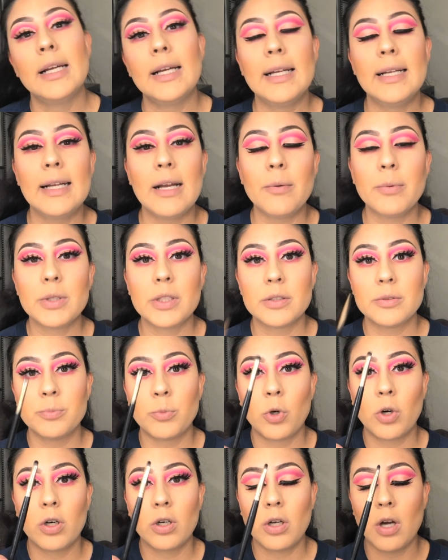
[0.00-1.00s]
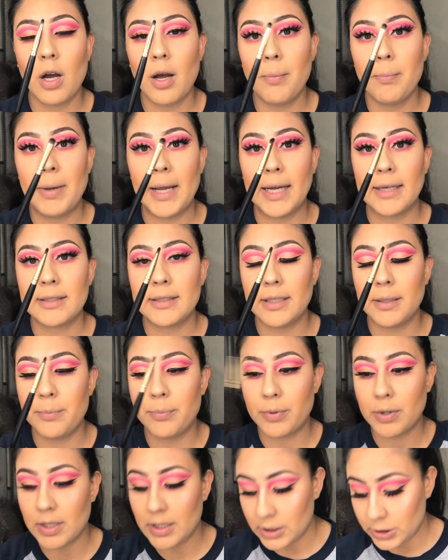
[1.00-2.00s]
And now with the more compacted
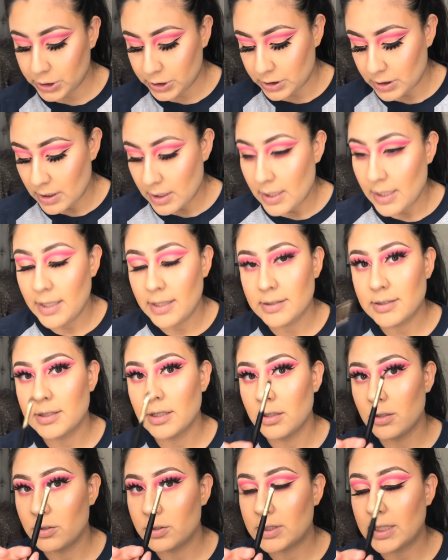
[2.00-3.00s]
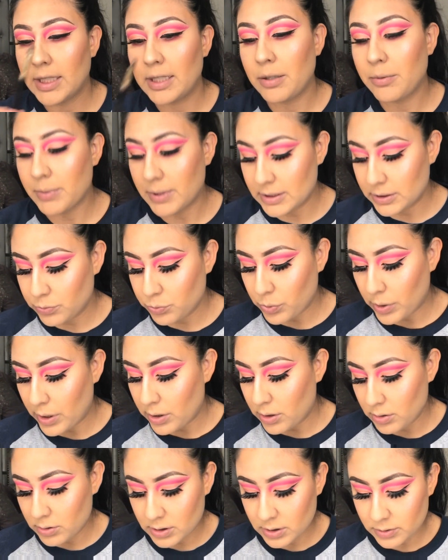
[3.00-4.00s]
brush, it's a little tiny one as
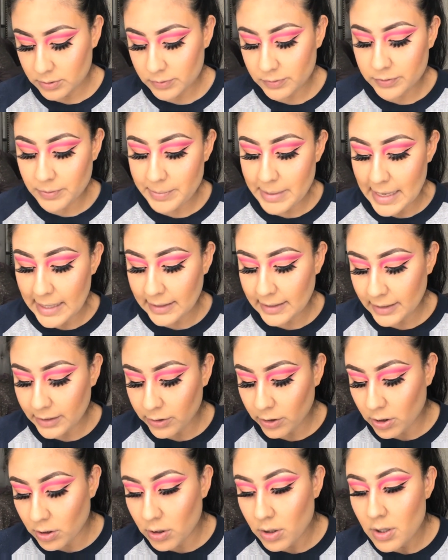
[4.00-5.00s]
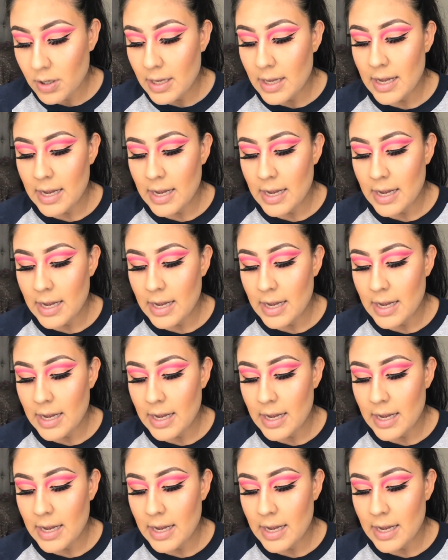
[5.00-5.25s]
well. This one's from LA Girl.